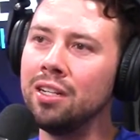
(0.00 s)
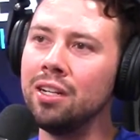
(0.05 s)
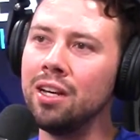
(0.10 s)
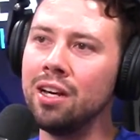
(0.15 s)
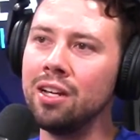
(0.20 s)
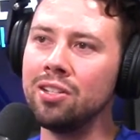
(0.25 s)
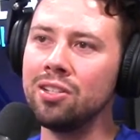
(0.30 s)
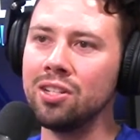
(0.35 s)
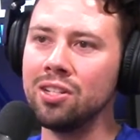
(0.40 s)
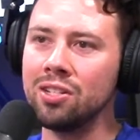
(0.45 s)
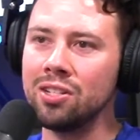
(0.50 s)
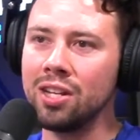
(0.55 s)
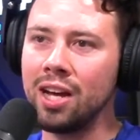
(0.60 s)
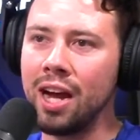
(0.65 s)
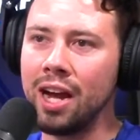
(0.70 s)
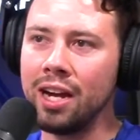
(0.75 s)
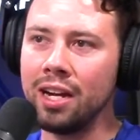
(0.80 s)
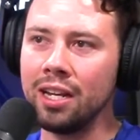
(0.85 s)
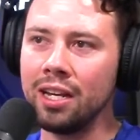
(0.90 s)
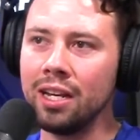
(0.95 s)
a
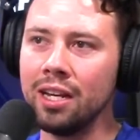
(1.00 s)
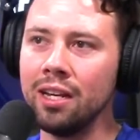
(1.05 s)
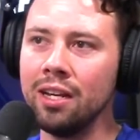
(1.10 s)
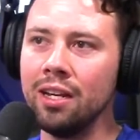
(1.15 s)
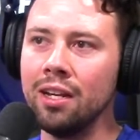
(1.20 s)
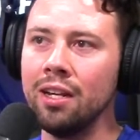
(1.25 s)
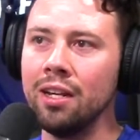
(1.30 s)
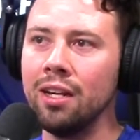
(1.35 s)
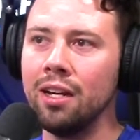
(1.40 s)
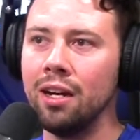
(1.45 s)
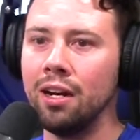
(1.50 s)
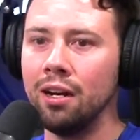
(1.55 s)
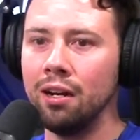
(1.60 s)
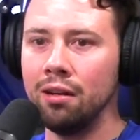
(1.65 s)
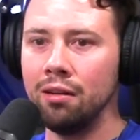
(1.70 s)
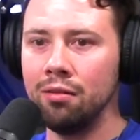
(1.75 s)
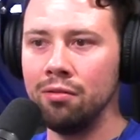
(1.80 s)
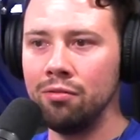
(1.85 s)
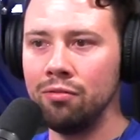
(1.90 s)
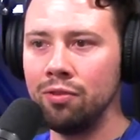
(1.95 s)
society
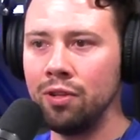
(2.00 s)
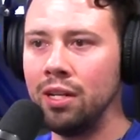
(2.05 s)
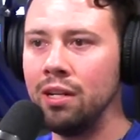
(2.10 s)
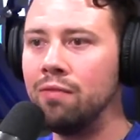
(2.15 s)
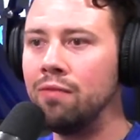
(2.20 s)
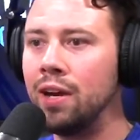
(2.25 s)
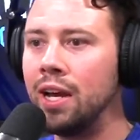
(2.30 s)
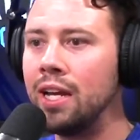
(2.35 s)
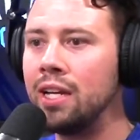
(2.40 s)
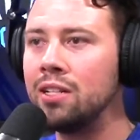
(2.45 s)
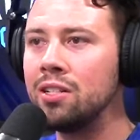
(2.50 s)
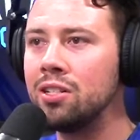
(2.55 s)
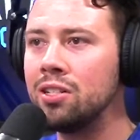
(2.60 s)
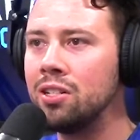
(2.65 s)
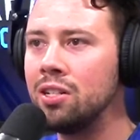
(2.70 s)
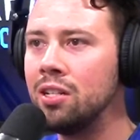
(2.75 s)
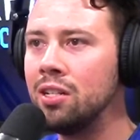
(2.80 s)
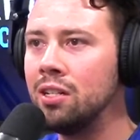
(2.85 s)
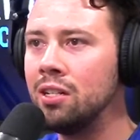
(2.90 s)
of advanced,